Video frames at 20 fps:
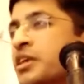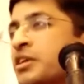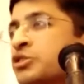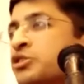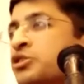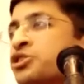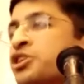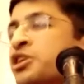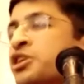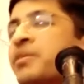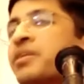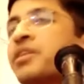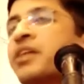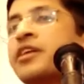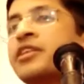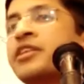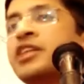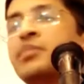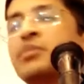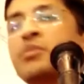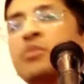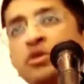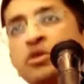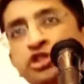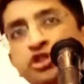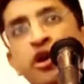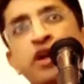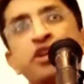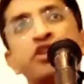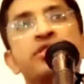So Sripad Indra Prabhu
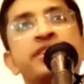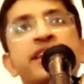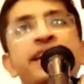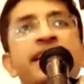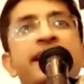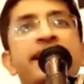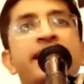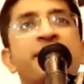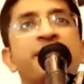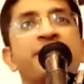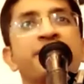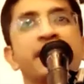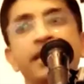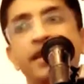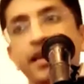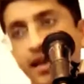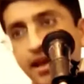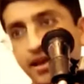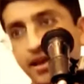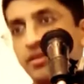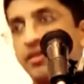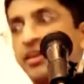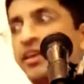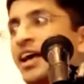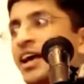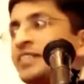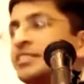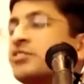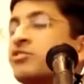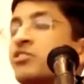was going to Delhi and
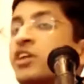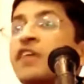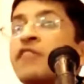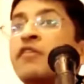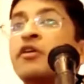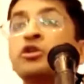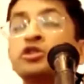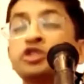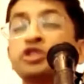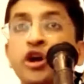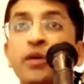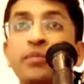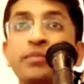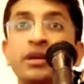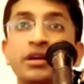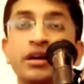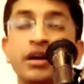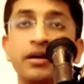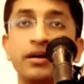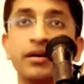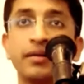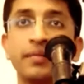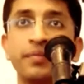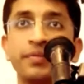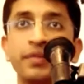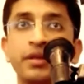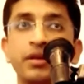he asked the driver to stop the car.